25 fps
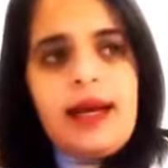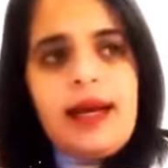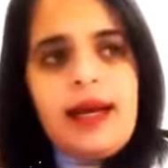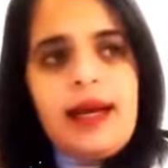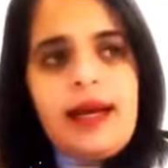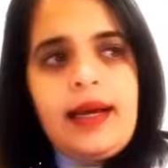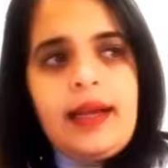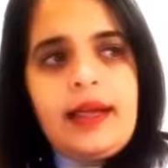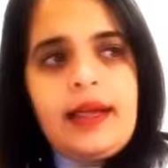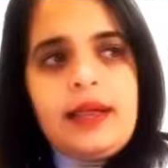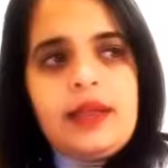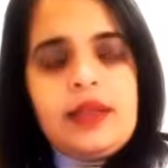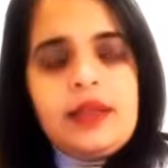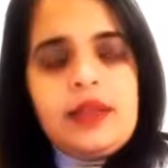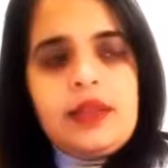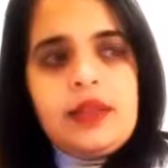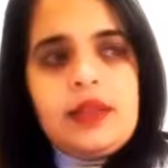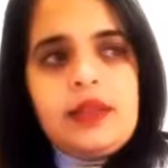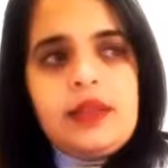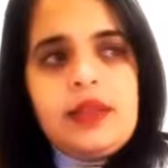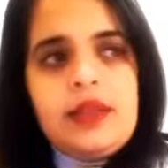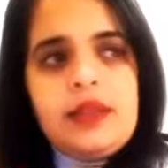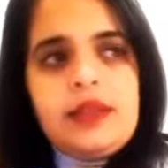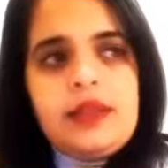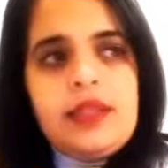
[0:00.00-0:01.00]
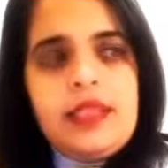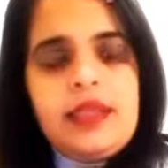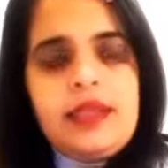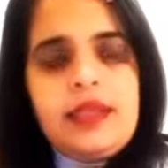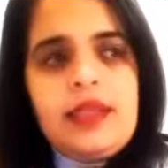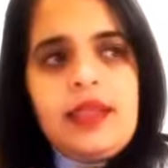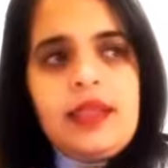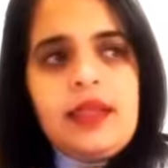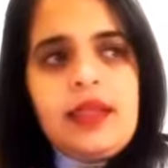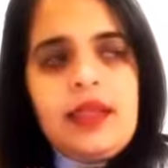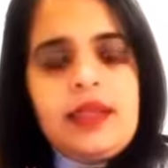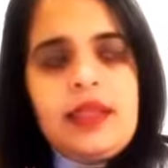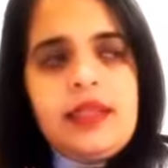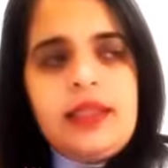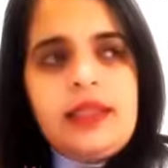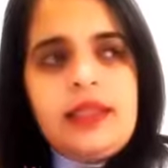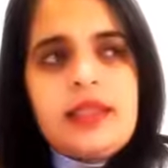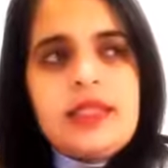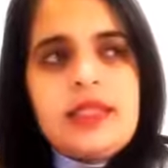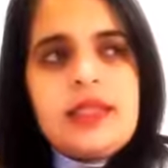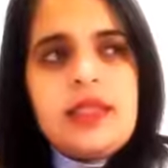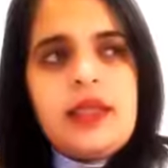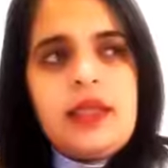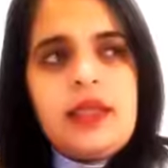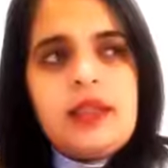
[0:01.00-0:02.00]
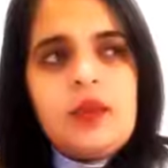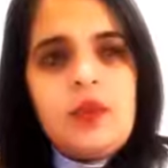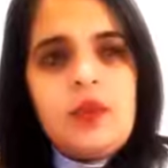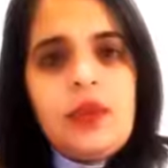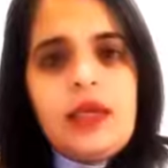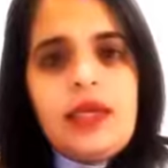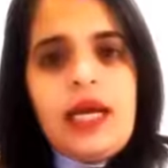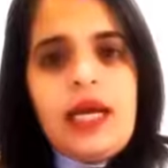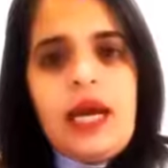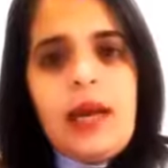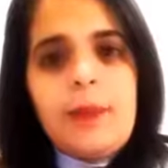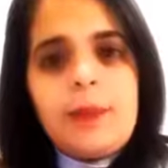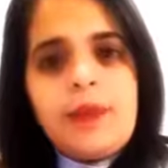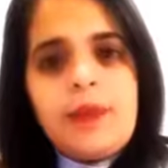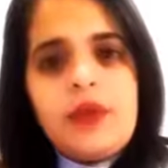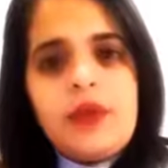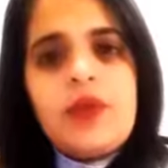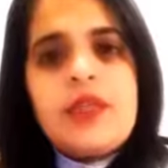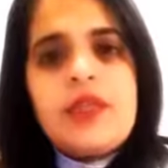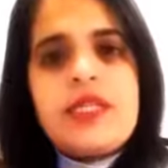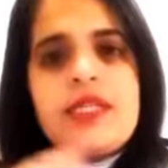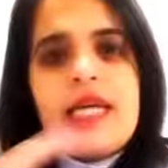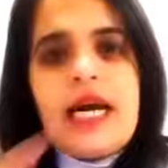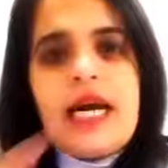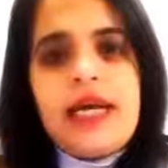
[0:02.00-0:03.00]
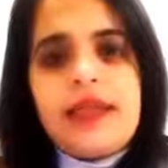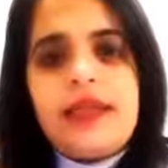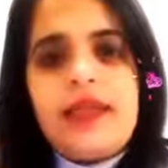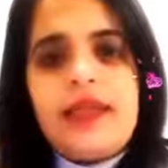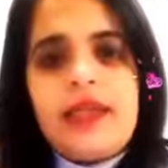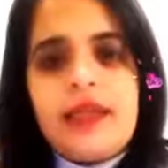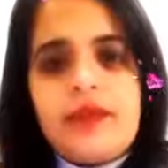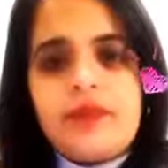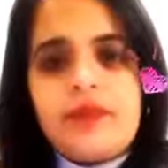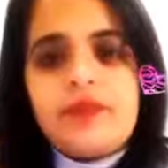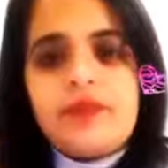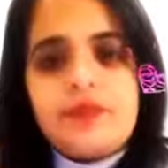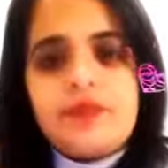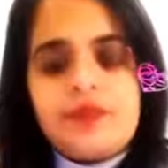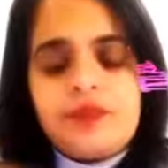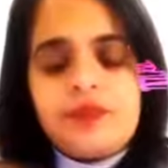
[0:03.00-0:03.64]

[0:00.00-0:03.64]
and uh, then there, I think there's another one happening on Saturday.